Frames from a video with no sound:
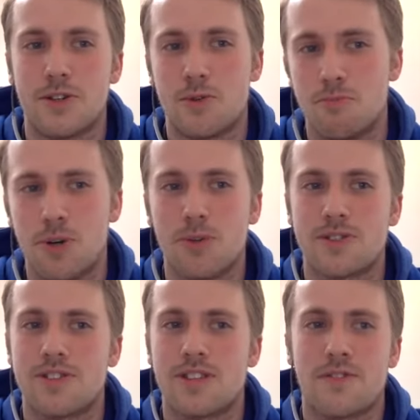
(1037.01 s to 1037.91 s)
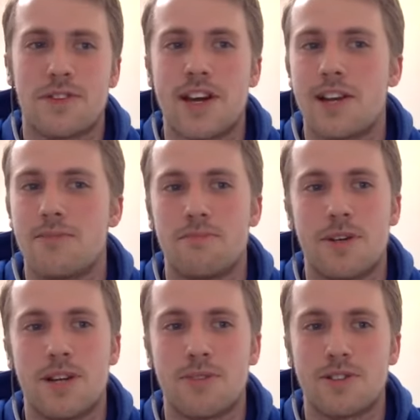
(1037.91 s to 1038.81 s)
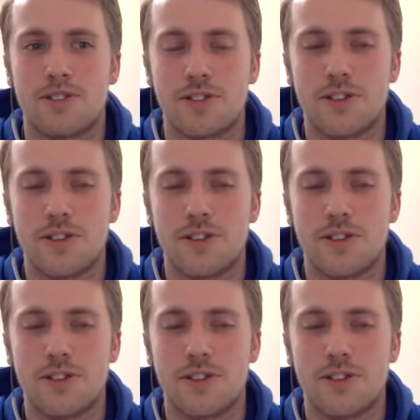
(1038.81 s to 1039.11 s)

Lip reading: boats and stuff on the island, but I'm not sure